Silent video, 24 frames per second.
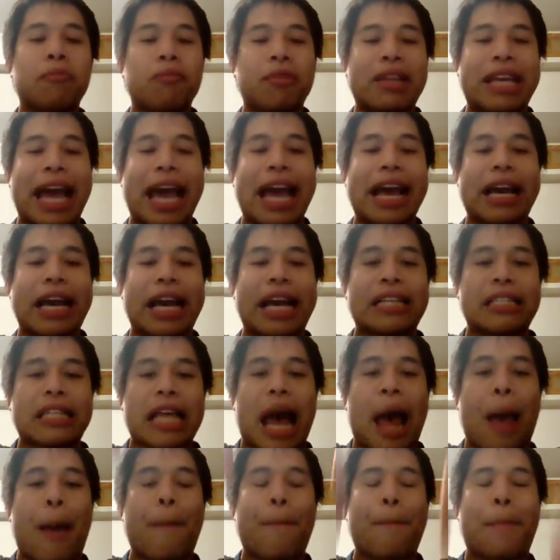Yankees
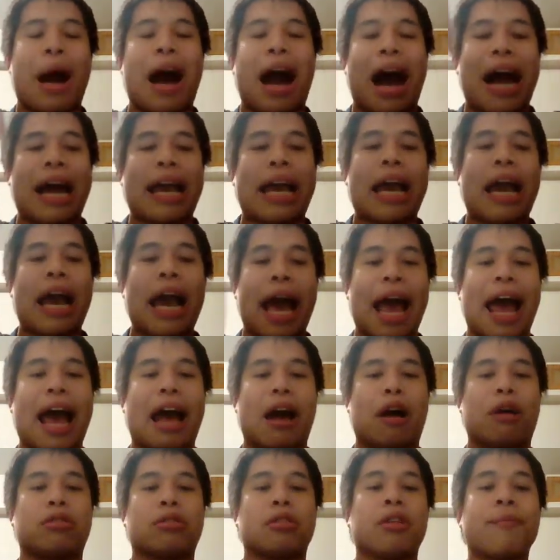at my
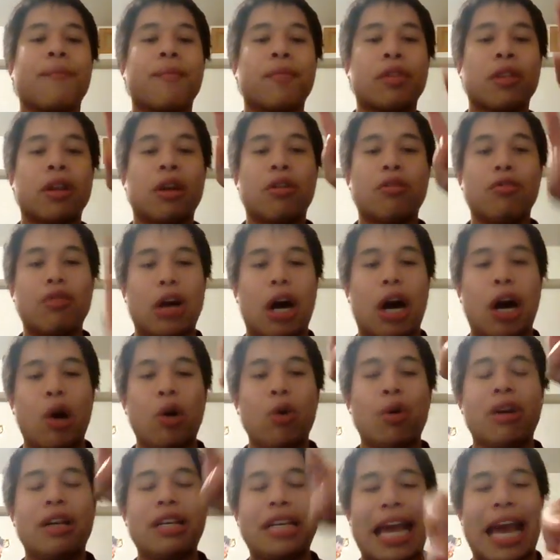house.
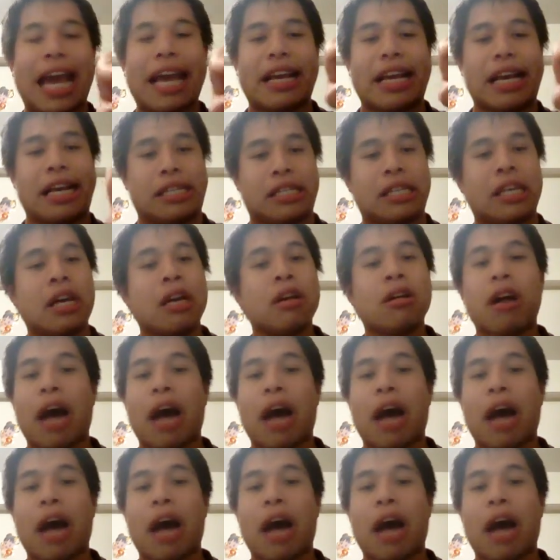No Yankees.